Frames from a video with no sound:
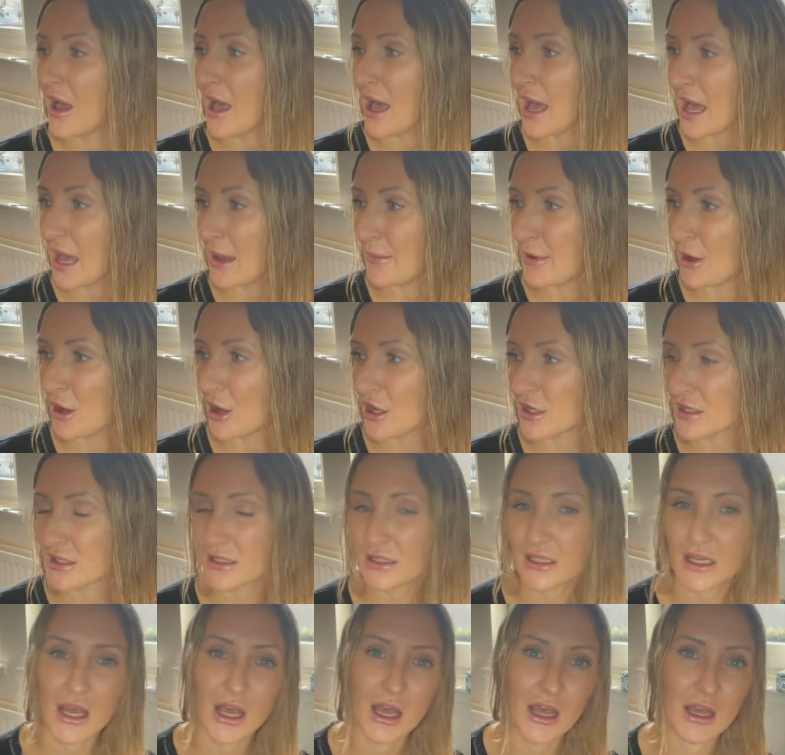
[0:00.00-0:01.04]
Hairburst
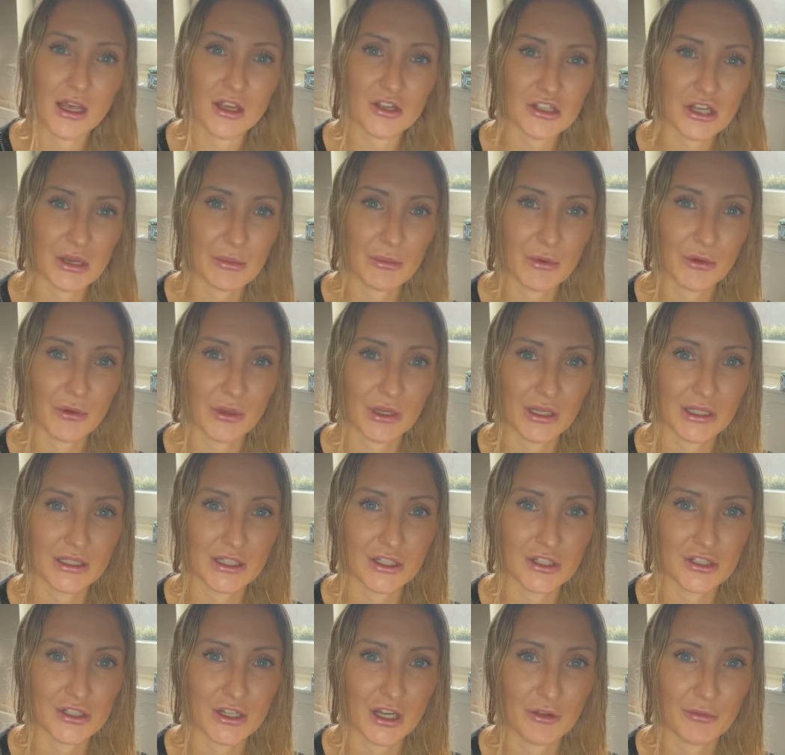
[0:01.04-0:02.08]
shampoo and
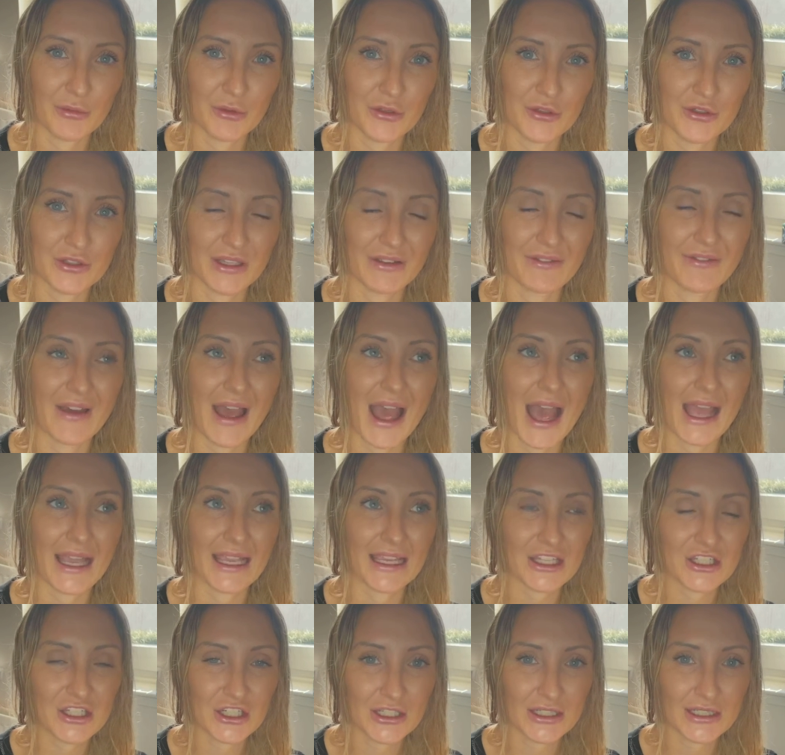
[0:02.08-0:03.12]
conditioner I've been using for
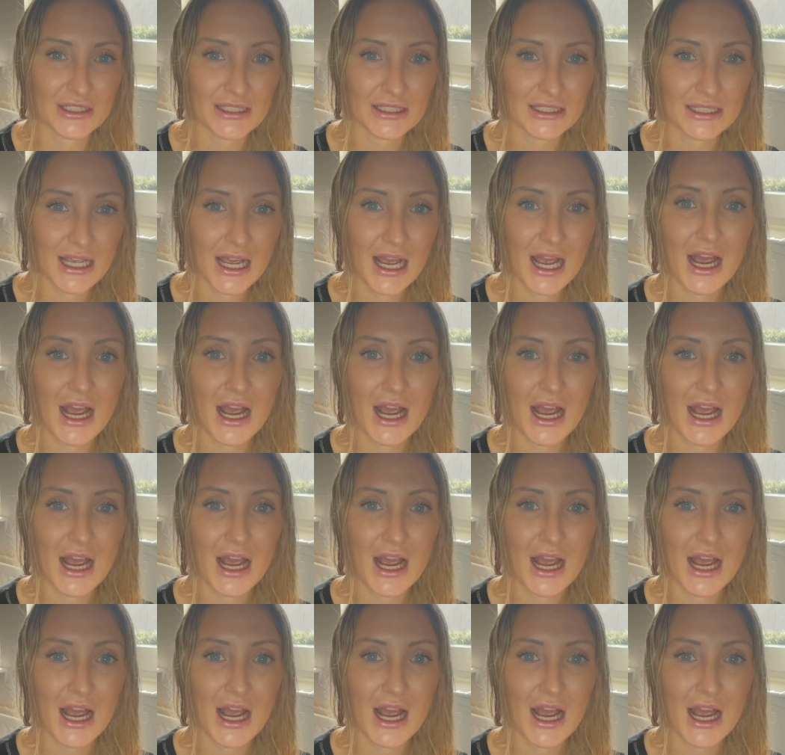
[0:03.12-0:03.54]
ages.